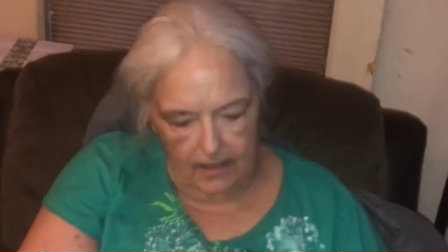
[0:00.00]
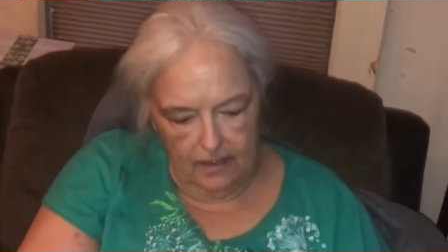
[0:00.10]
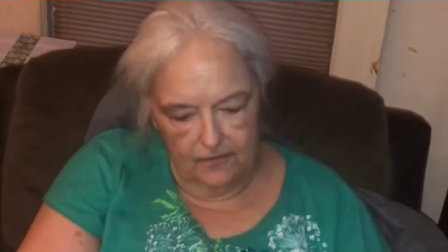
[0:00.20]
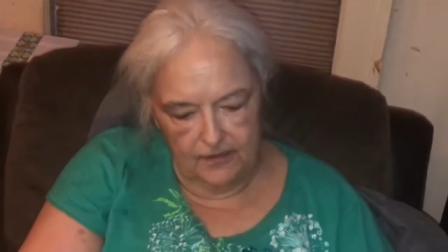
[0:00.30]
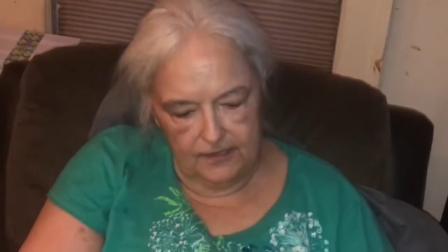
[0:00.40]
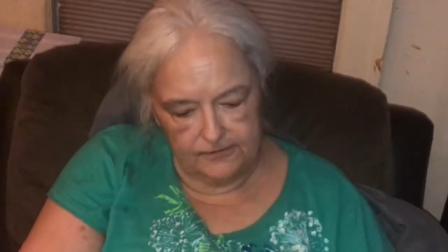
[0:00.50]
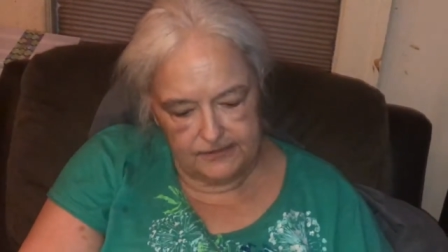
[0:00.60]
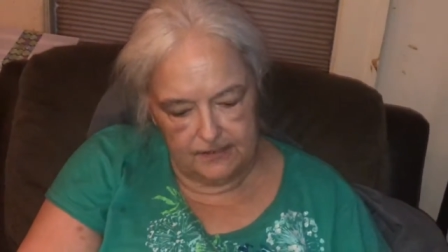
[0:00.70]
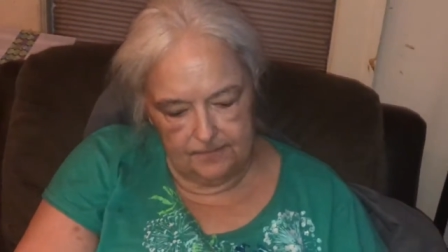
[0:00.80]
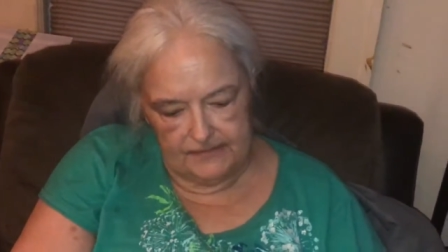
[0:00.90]
Oh,
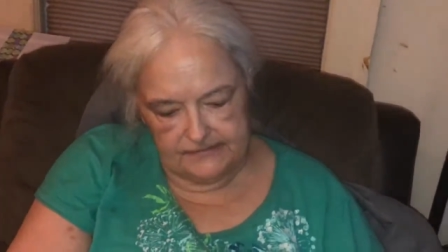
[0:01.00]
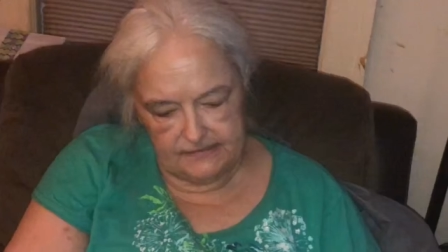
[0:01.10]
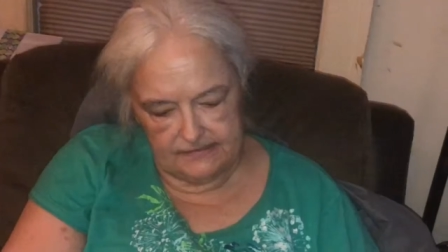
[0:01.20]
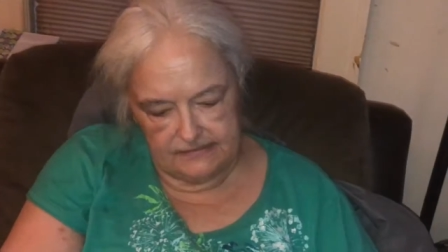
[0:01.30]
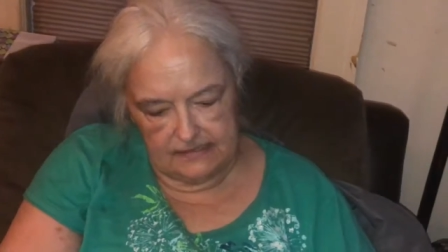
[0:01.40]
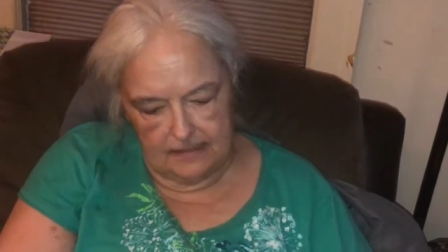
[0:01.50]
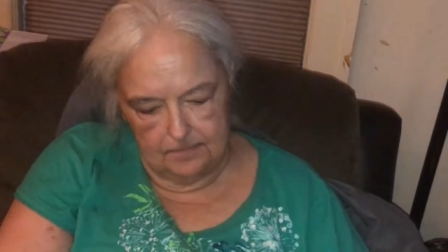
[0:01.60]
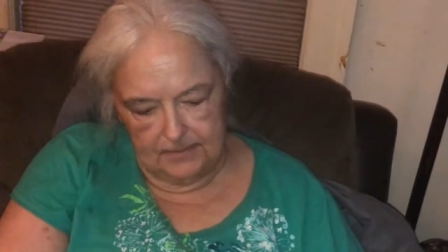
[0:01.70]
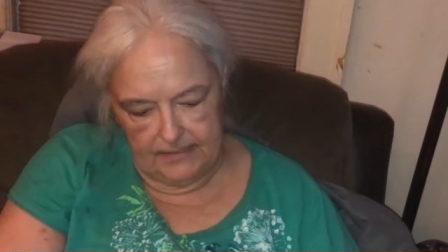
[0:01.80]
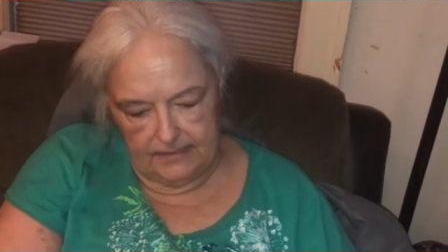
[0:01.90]
here's hibiscus
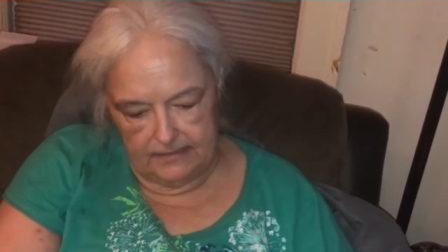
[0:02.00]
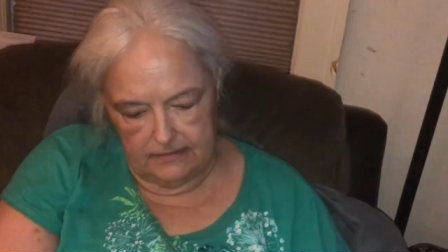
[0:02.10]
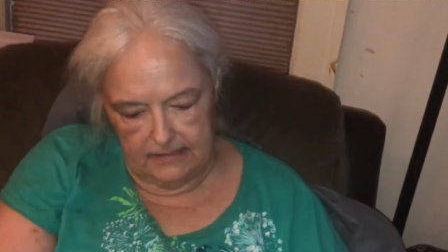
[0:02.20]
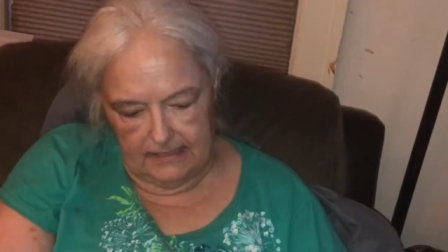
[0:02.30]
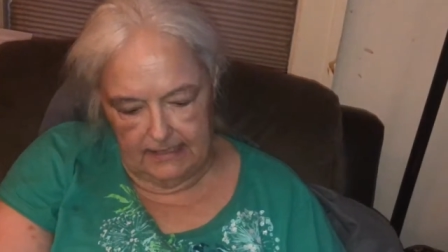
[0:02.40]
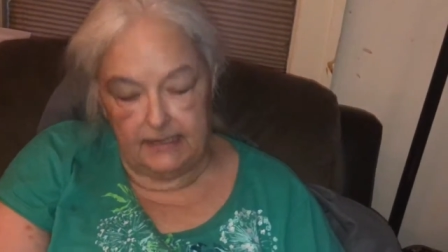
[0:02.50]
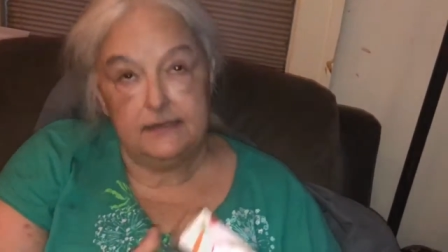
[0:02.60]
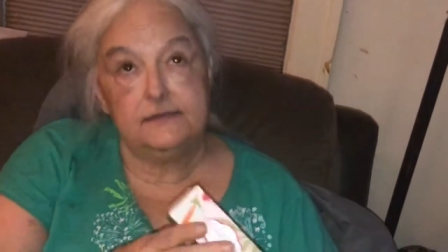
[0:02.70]
and pink clay